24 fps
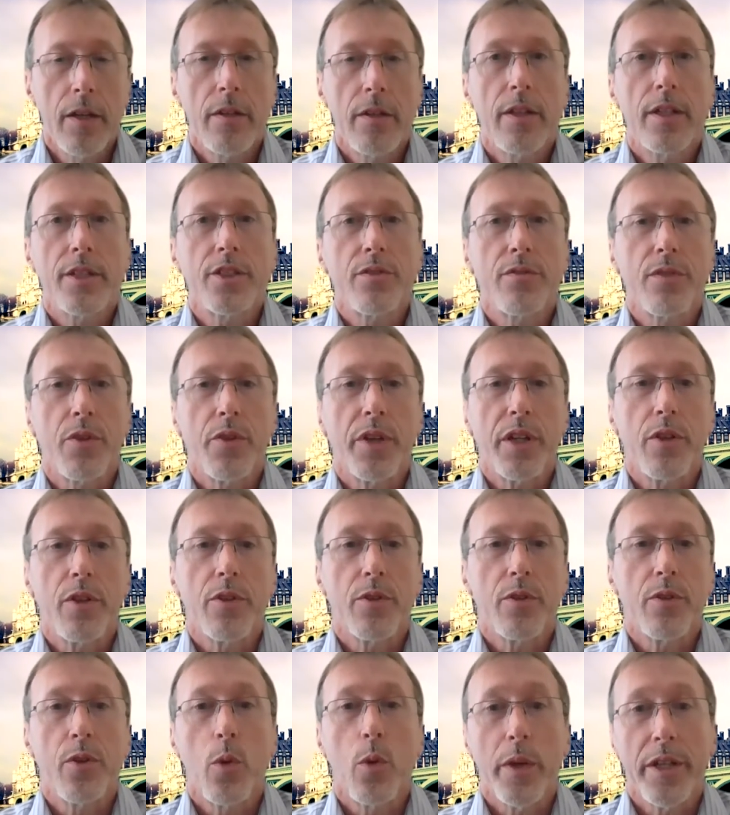That's a very
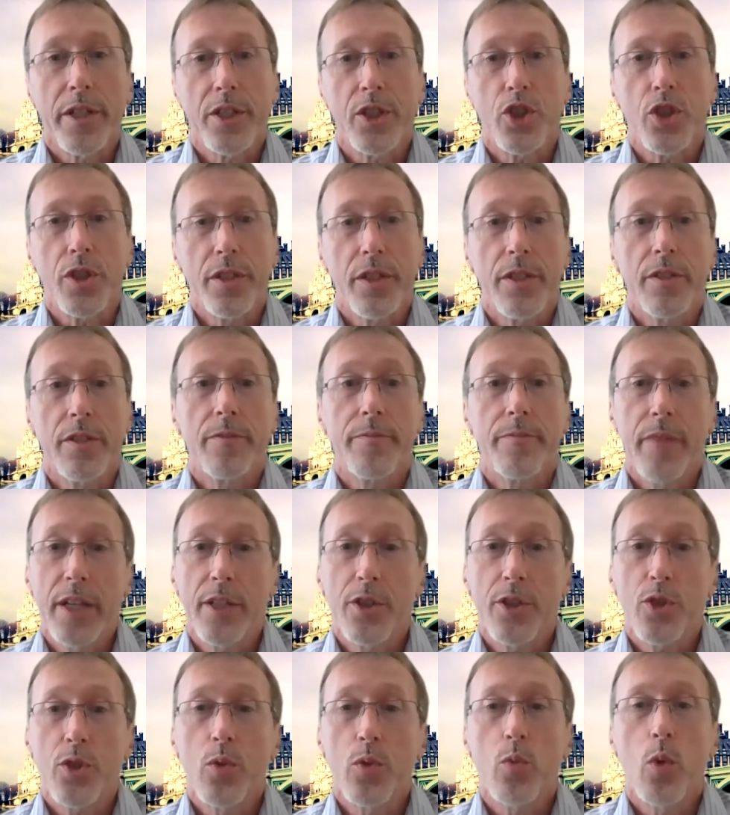good question, and
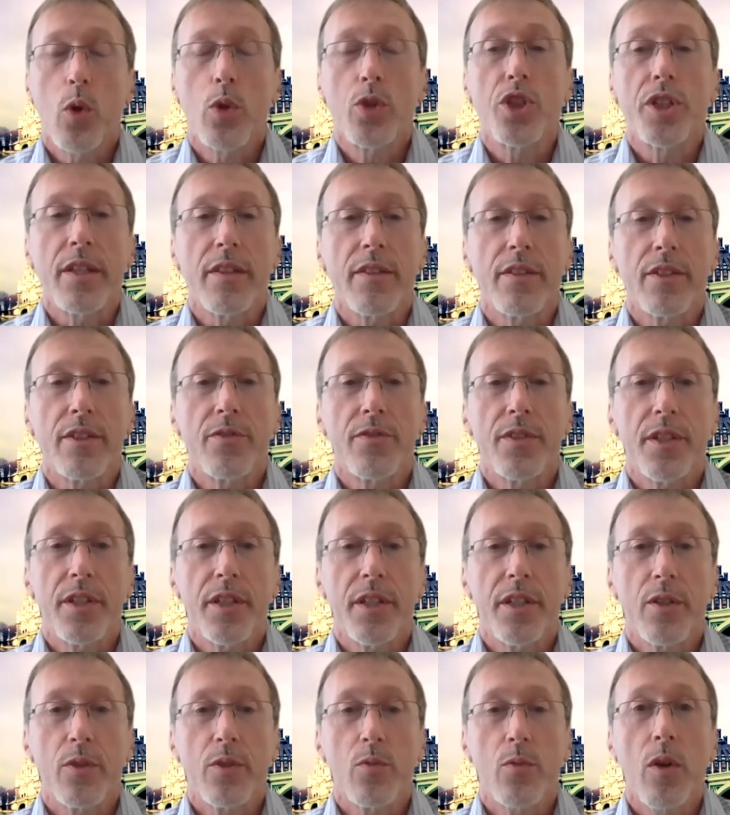as you're watching this
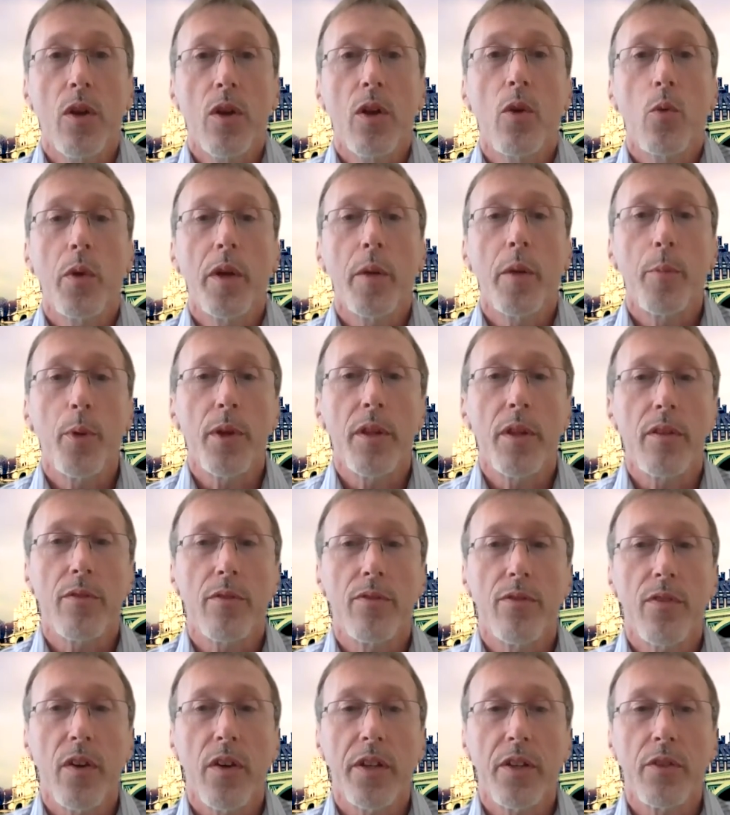video, we are putting the
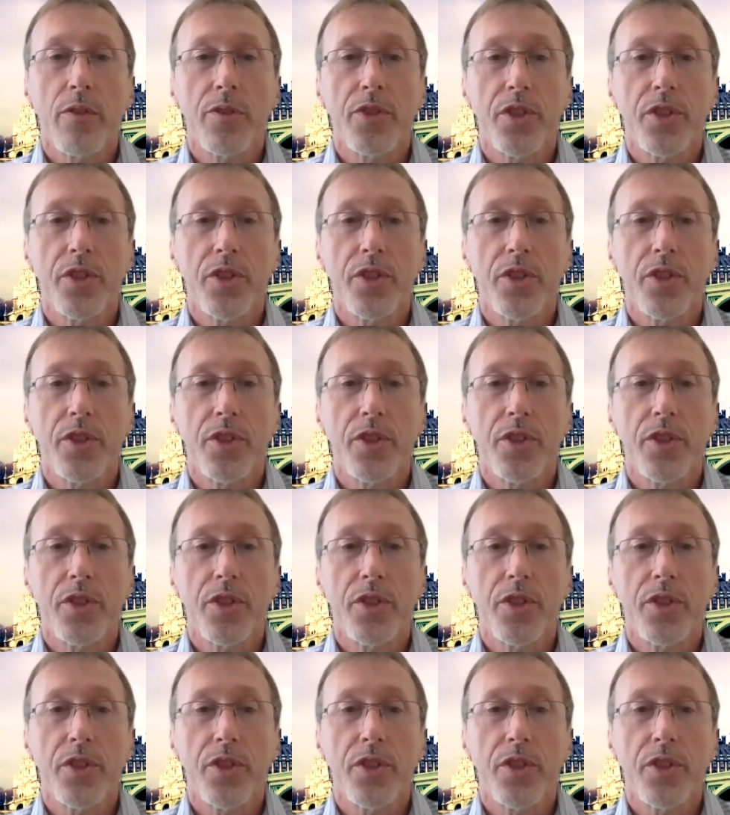final